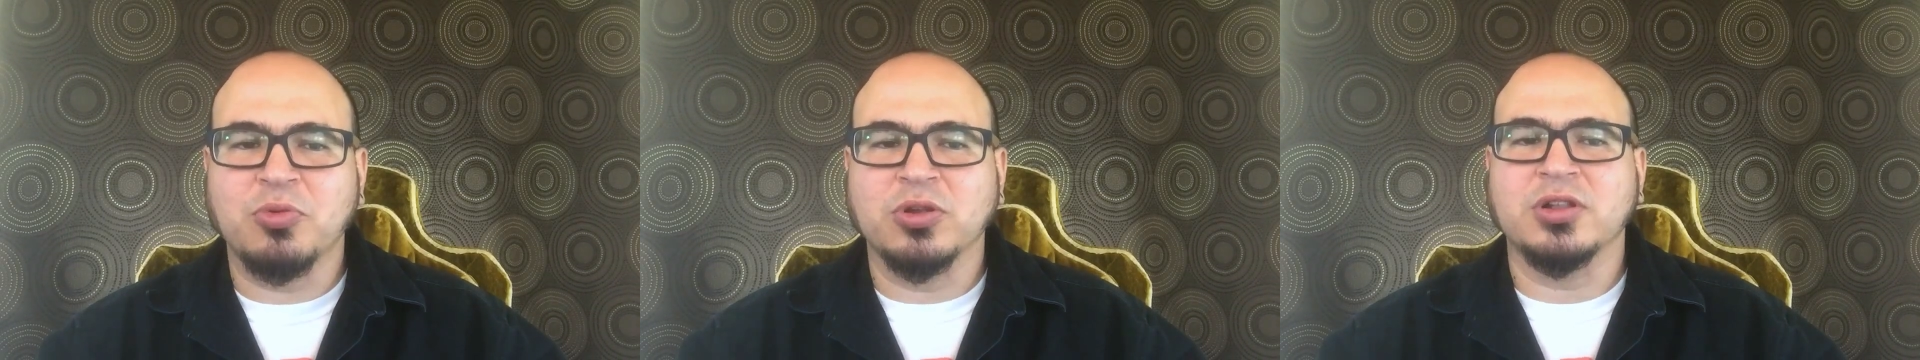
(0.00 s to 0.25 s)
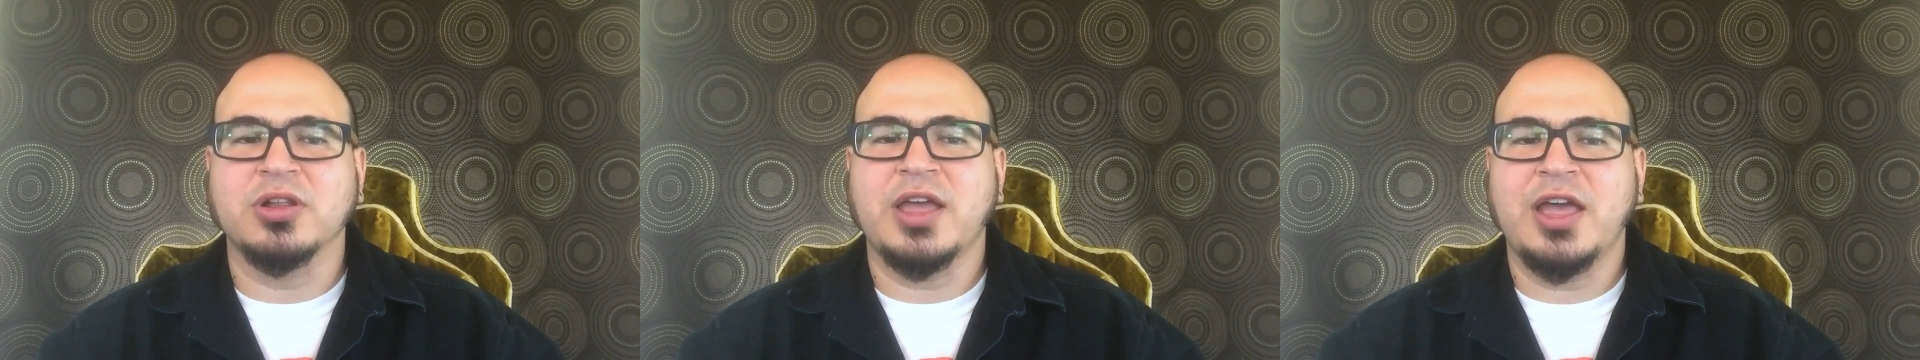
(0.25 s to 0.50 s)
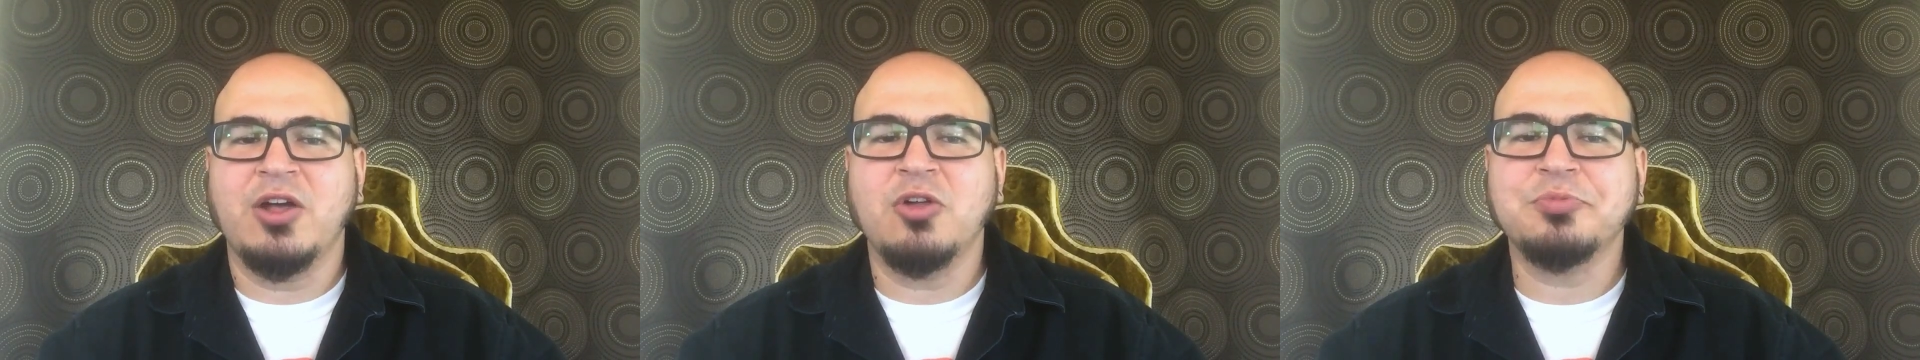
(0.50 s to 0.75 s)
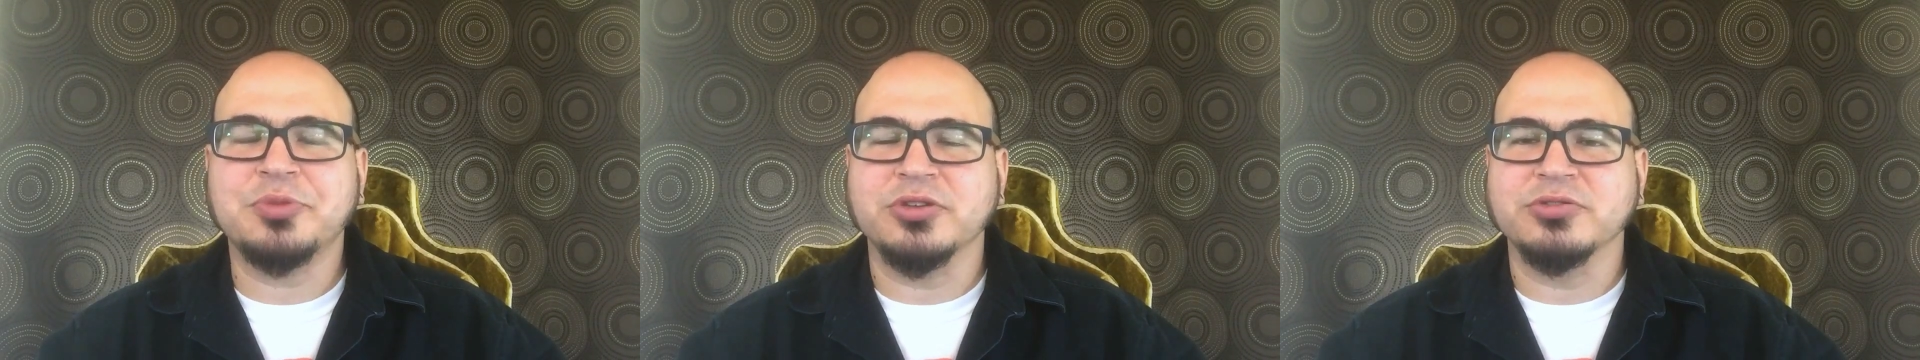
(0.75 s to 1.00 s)
will
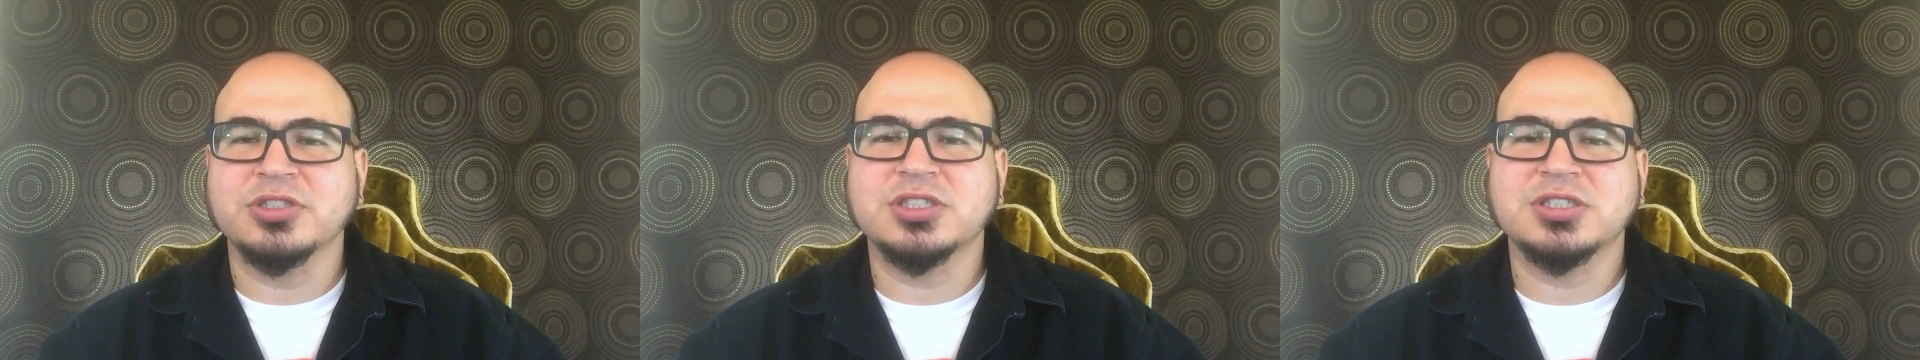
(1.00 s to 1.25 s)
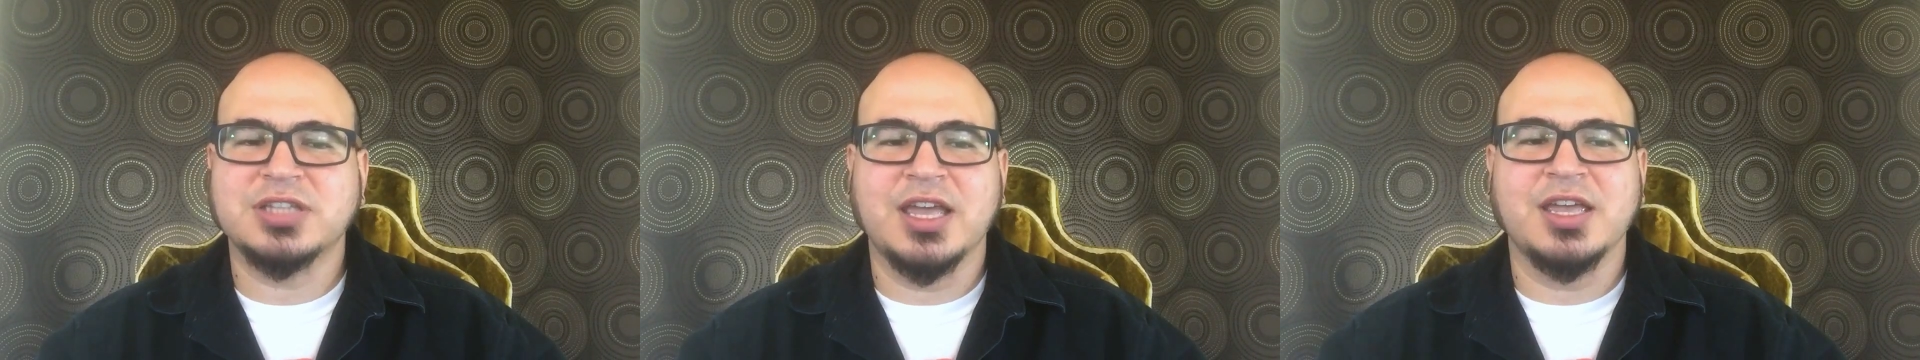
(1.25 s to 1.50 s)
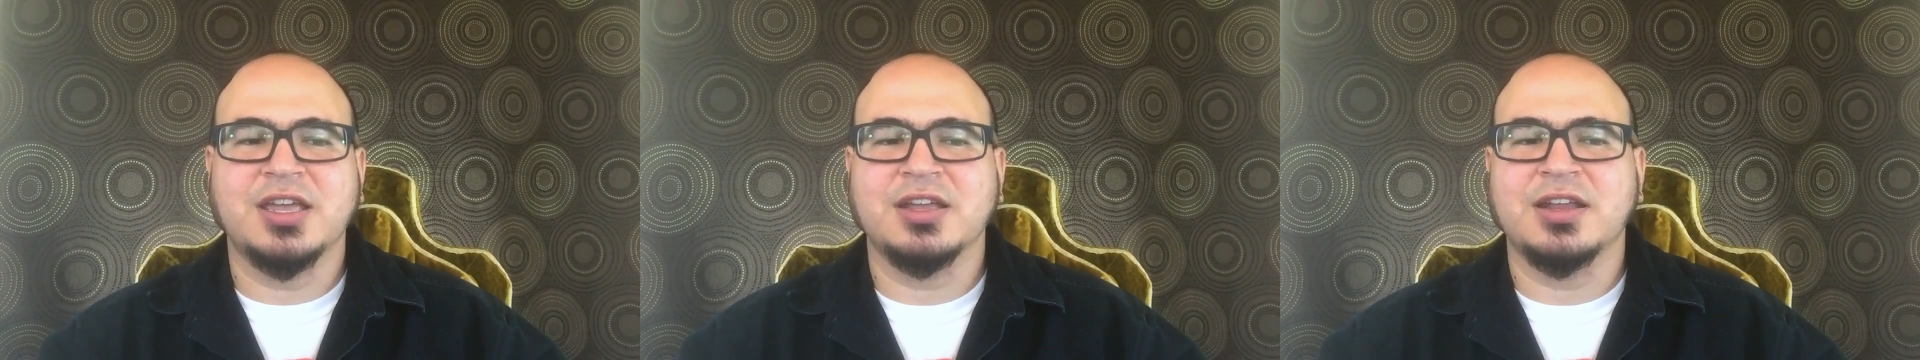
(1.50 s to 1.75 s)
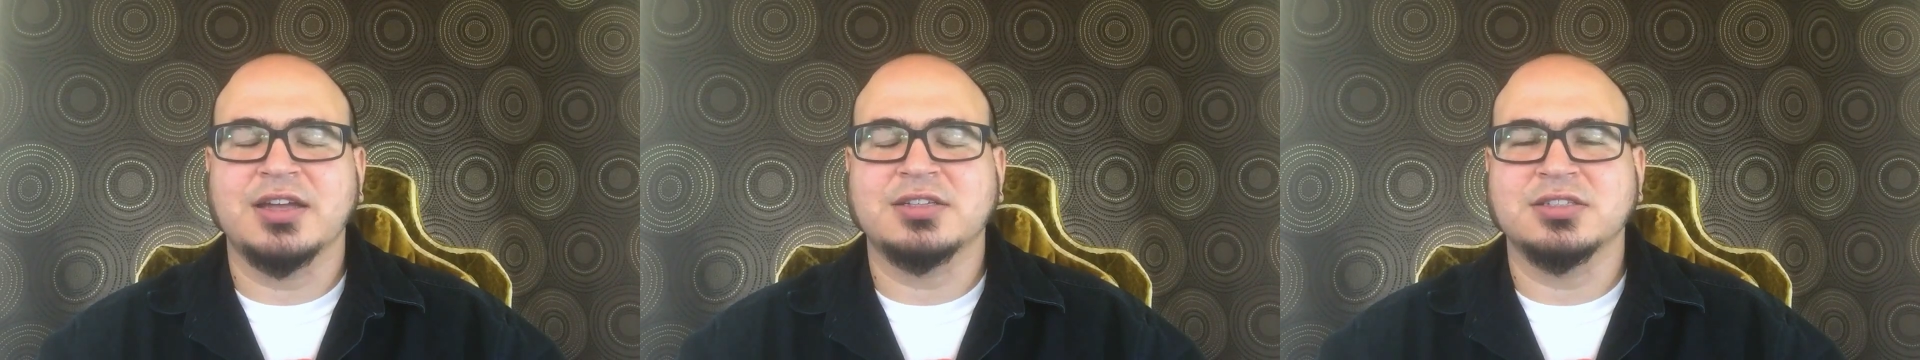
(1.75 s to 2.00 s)
help you stay
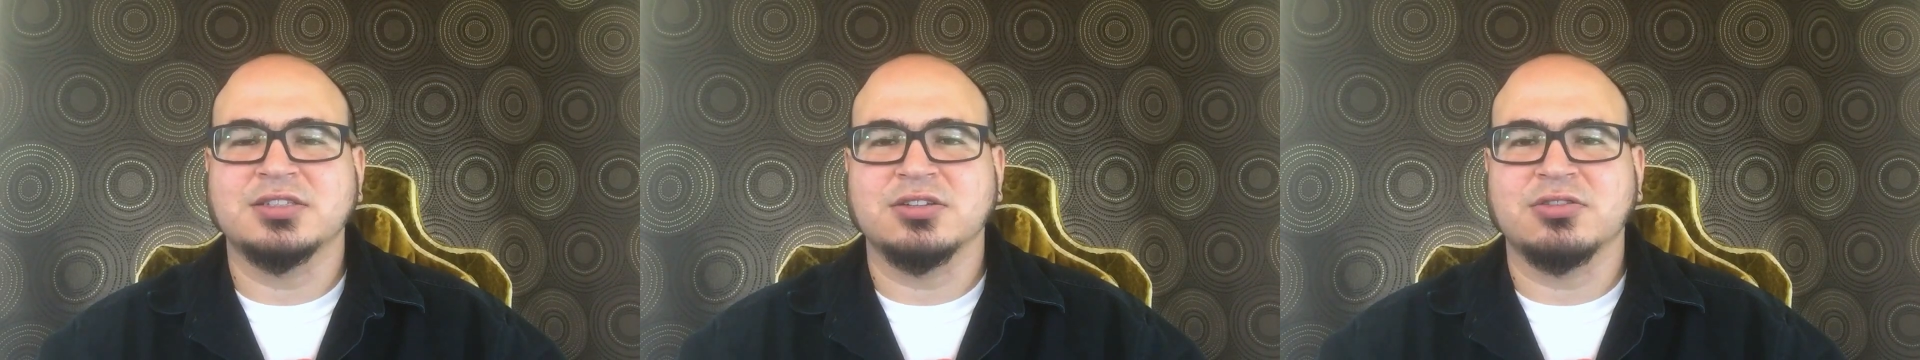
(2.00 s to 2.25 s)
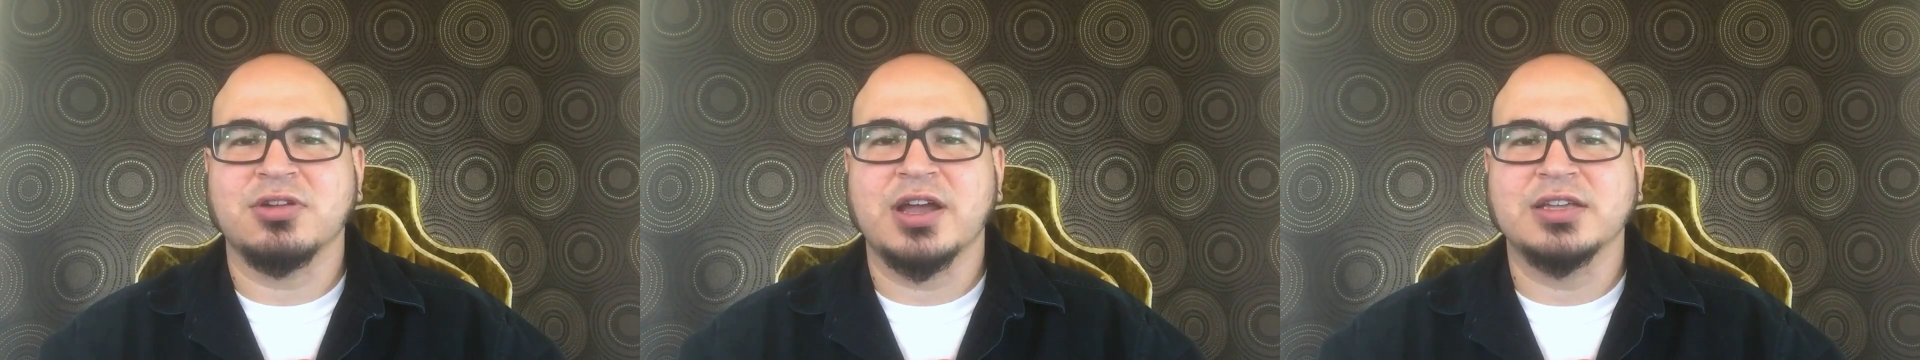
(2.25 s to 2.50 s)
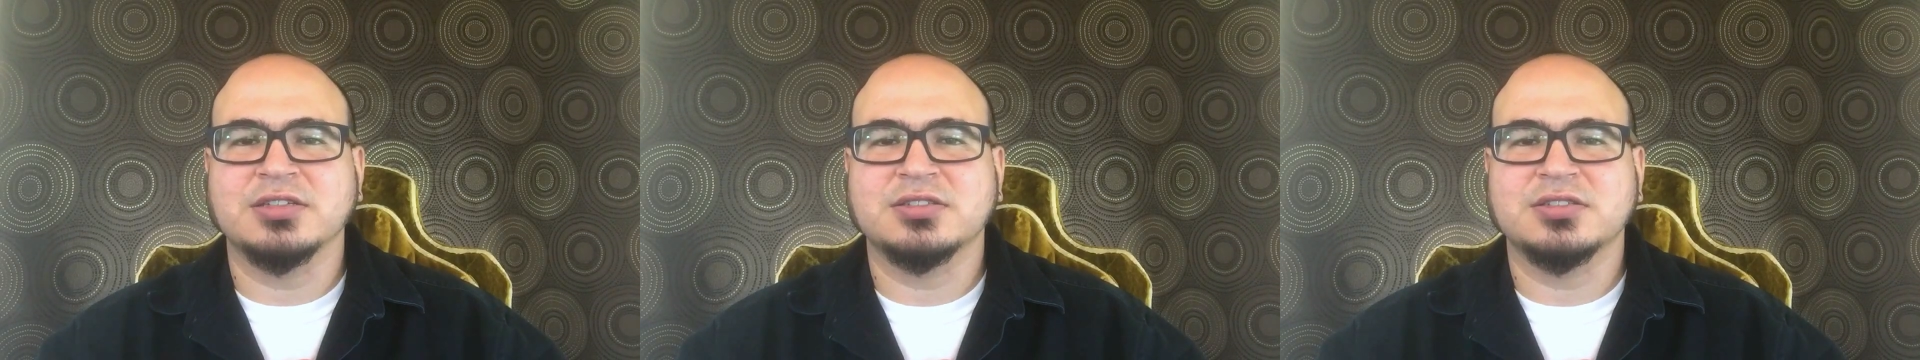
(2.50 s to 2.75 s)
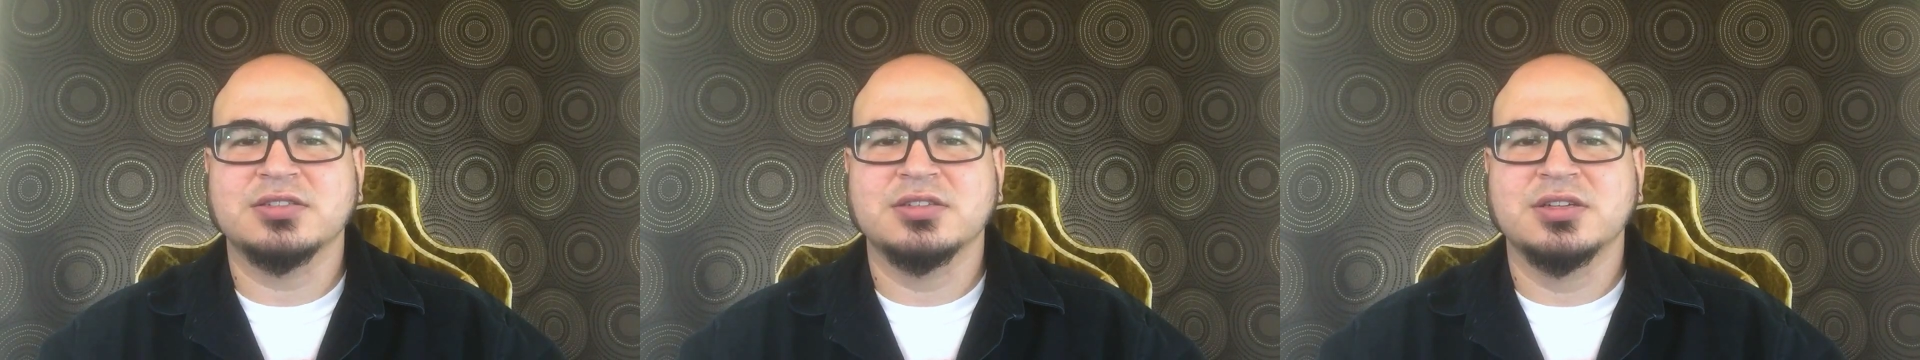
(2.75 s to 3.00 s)
connected to Christ.